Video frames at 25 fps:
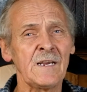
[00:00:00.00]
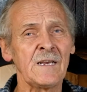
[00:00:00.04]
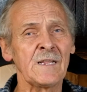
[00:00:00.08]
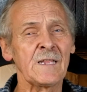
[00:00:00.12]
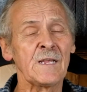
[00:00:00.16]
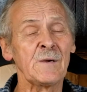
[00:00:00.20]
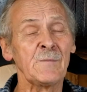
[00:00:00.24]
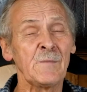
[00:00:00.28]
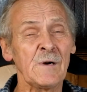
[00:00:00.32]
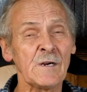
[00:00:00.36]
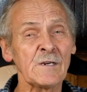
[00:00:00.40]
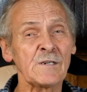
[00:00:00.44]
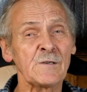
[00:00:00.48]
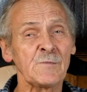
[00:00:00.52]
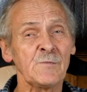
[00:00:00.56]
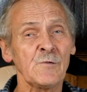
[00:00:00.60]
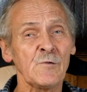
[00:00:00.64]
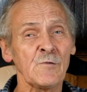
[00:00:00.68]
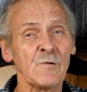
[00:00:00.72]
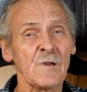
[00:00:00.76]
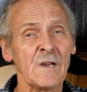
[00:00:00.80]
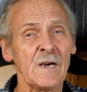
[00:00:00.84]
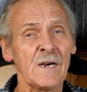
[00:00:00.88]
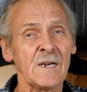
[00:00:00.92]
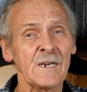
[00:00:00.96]
They're much
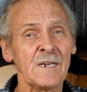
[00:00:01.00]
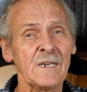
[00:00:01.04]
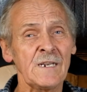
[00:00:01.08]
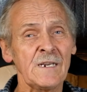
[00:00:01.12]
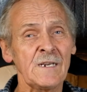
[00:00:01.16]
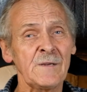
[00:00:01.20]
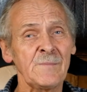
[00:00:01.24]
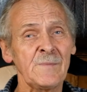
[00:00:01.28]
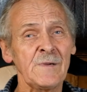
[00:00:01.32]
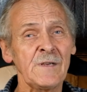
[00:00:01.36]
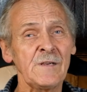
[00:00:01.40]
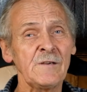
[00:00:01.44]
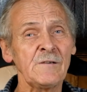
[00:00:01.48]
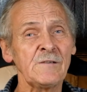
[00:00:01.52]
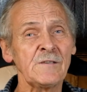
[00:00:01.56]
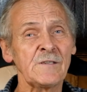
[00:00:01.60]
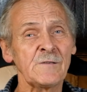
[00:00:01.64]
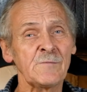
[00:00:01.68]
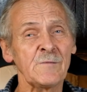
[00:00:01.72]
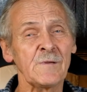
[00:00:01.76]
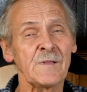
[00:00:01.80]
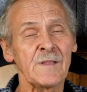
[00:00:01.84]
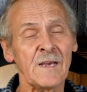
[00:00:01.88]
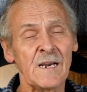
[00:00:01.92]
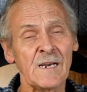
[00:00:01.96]
more likely to be
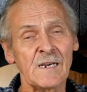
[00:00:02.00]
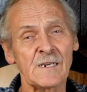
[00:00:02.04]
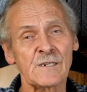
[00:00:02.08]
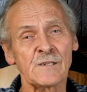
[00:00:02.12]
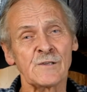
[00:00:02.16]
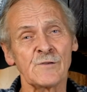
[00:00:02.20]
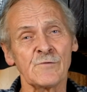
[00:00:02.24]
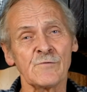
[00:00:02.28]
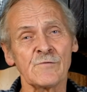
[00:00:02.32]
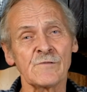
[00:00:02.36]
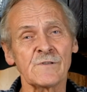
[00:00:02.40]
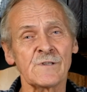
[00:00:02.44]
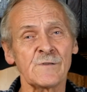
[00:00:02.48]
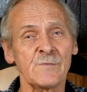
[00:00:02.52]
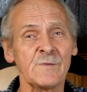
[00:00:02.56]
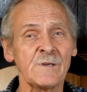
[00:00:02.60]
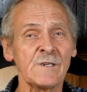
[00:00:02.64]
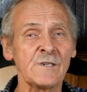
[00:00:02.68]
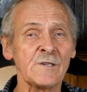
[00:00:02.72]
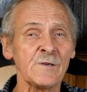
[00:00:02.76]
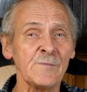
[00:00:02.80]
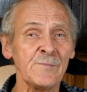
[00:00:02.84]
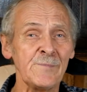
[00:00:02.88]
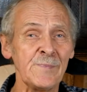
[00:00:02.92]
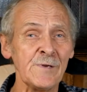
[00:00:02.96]
used with axles
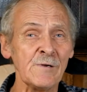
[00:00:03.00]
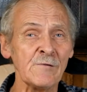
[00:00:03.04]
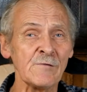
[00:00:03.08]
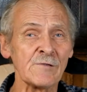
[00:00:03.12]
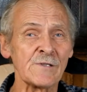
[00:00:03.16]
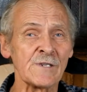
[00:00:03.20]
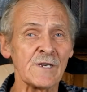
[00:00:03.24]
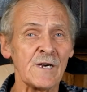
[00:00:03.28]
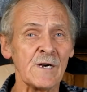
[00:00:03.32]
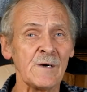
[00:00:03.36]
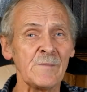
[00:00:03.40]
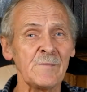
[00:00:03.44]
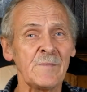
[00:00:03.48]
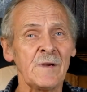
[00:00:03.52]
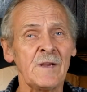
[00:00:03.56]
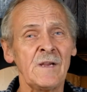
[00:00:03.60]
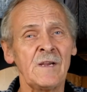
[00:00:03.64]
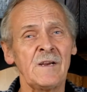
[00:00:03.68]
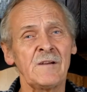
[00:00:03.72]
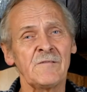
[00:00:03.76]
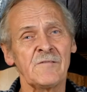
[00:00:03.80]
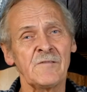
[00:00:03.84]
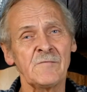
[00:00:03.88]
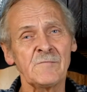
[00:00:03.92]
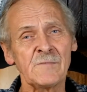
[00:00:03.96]
which are built up
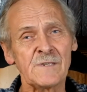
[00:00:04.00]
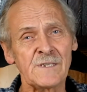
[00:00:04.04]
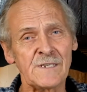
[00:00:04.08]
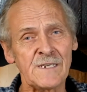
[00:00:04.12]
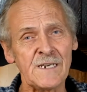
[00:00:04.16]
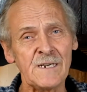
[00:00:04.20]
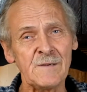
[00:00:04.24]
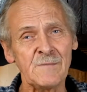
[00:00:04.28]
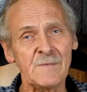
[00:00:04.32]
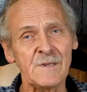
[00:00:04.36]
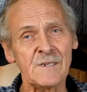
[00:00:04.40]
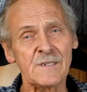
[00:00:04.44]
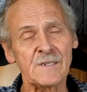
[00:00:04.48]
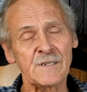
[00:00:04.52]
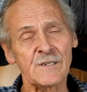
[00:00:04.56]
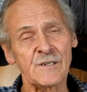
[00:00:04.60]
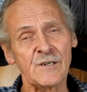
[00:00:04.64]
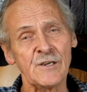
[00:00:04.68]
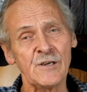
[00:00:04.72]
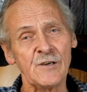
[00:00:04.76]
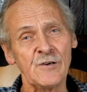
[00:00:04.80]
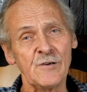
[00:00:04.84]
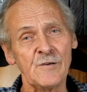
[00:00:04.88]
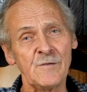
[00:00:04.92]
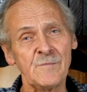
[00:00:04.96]
from seamless
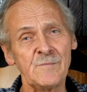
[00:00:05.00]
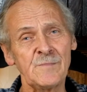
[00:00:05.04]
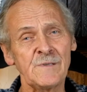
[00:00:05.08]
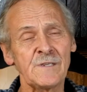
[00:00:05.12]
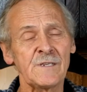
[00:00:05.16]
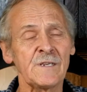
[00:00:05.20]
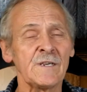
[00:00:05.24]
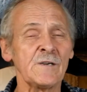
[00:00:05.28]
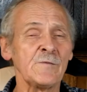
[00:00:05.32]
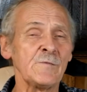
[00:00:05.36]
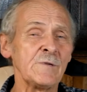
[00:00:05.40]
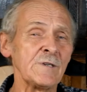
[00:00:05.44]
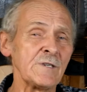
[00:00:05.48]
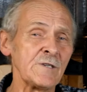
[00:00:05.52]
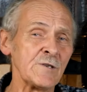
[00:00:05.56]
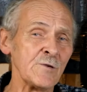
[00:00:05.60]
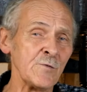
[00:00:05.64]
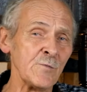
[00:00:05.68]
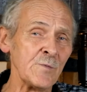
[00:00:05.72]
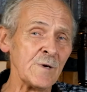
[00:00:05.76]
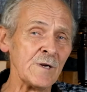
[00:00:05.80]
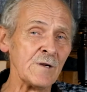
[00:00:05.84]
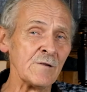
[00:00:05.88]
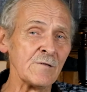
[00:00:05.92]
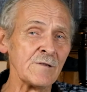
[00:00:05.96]
tubes which are
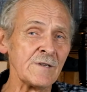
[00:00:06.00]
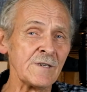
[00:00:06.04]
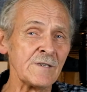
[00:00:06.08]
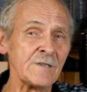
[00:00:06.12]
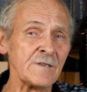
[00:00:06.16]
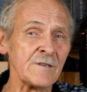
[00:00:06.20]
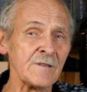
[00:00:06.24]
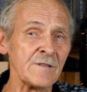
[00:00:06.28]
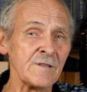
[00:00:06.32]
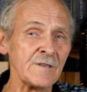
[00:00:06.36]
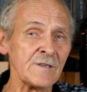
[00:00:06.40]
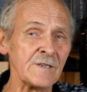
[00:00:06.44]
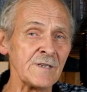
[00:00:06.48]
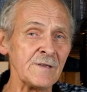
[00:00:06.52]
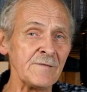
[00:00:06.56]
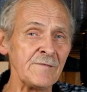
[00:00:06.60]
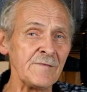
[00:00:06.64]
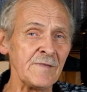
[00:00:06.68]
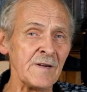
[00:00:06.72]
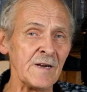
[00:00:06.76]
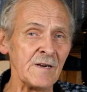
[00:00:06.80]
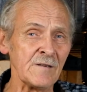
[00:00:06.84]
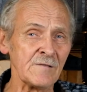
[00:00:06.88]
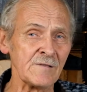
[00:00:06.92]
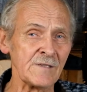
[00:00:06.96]
welded to the diff
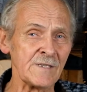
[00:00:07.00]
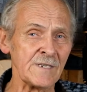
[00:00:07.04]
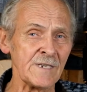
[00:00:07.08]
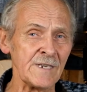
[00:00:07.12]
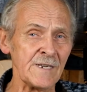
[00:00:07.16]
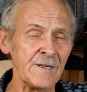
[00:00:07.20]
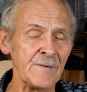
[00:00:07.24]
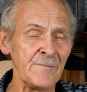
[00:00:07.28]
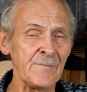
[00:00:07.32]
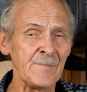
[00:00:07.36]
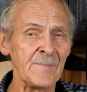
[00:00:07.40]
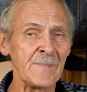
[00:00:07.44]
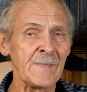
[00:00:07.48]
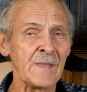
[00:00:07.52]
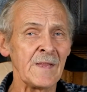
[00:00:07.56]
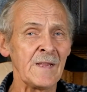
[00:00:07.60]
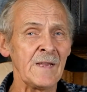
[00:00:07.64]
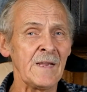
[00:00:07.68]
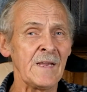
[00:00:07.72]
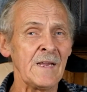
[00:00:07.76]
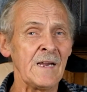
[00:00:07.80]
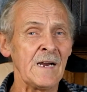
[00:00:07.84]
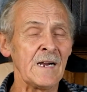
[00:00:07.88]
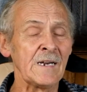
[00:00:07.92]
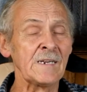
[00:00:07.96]
housing.
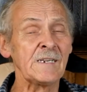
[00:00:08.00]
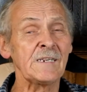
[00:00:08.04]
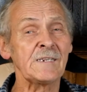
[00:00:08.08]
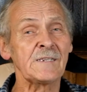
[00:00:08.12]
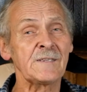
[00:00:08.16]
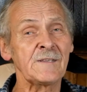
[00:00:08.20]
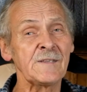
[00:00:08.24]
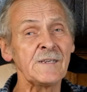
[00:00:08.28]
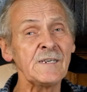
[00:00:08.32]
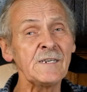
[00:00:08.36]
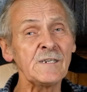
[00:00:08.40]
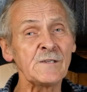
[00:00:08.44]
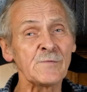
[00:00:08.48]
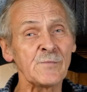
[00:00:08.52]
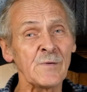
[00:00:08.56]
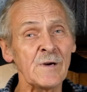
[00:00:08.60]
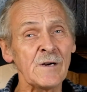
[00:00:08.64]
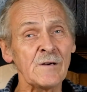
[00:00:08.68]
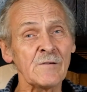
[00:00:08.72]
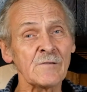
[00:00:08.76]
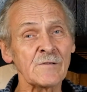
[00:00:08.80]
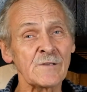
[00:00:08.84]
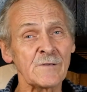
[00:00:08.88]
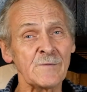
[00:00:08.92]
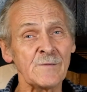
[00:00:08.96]
And it's these
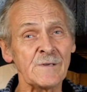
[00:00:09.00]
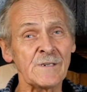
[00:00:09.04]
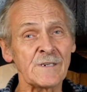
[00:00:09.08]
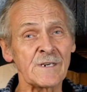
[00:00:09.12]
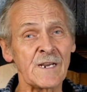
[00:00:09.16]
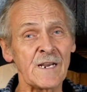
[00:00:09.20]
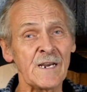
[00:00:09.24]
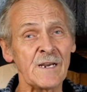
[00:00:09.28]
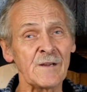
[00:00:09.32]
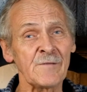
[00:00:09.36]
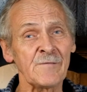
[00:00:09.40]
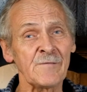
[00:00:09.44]
welds which can